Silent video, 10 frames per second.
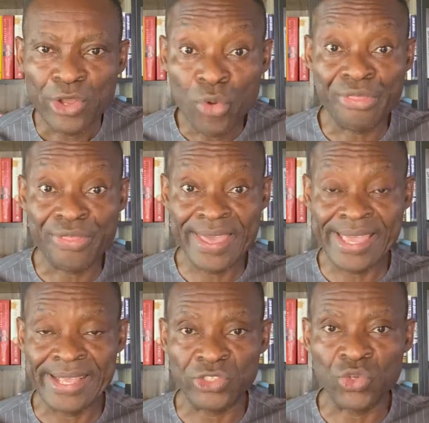Good thing
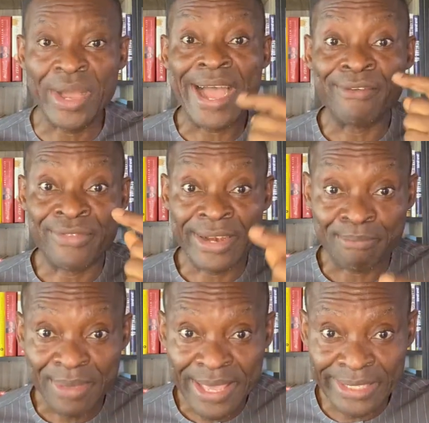is you have
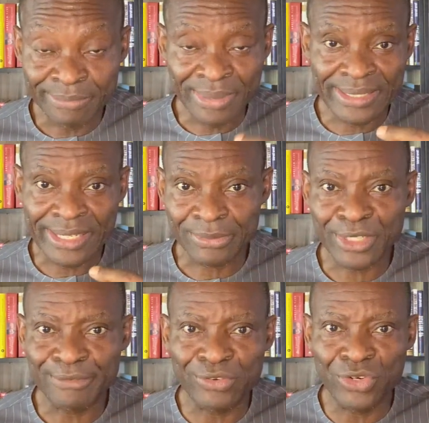repeat business,
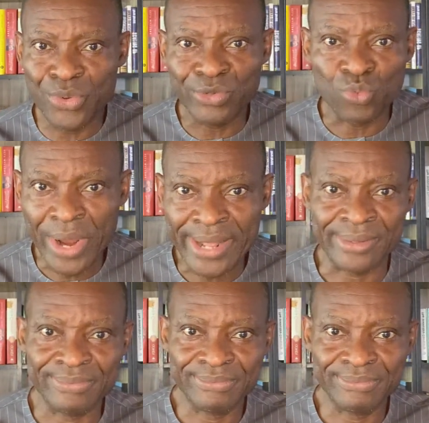because if you do it well,